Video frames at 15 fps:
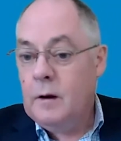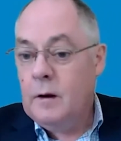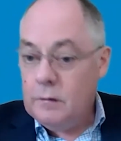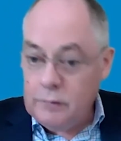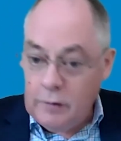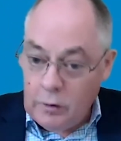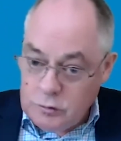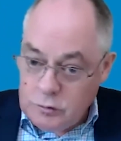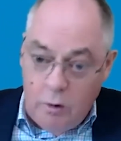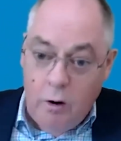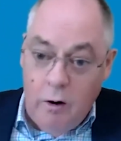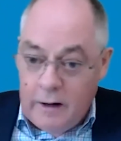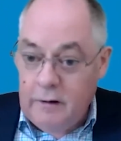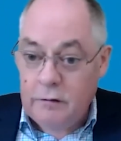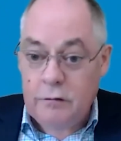So
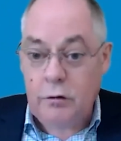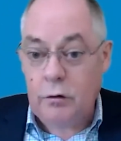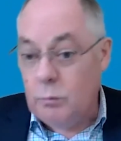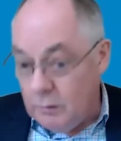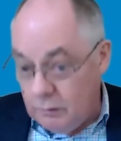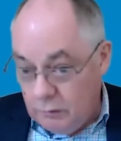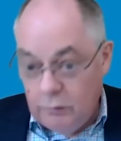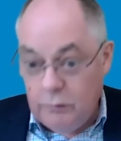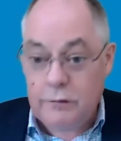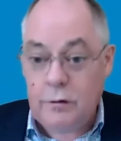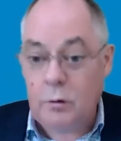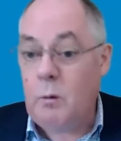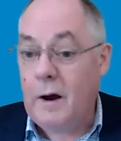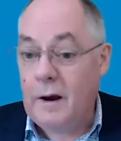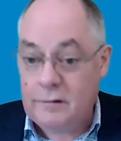trying to reduce the
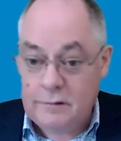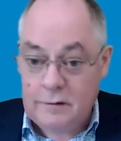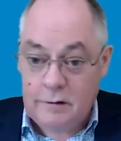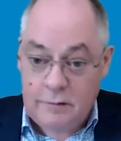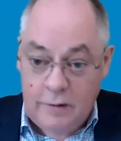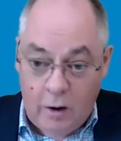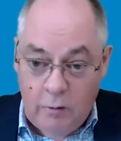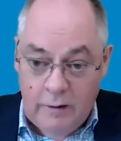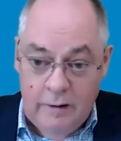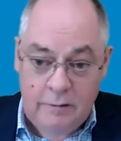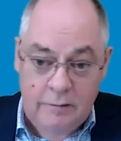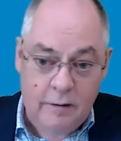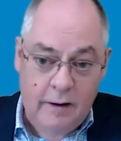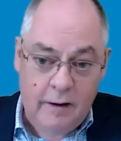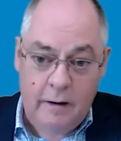waste that's going
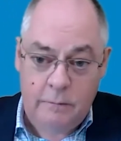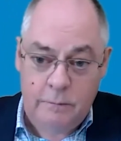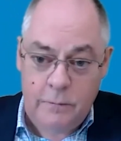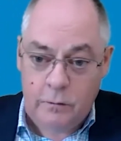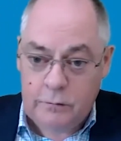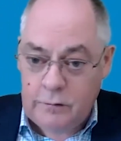into landfill.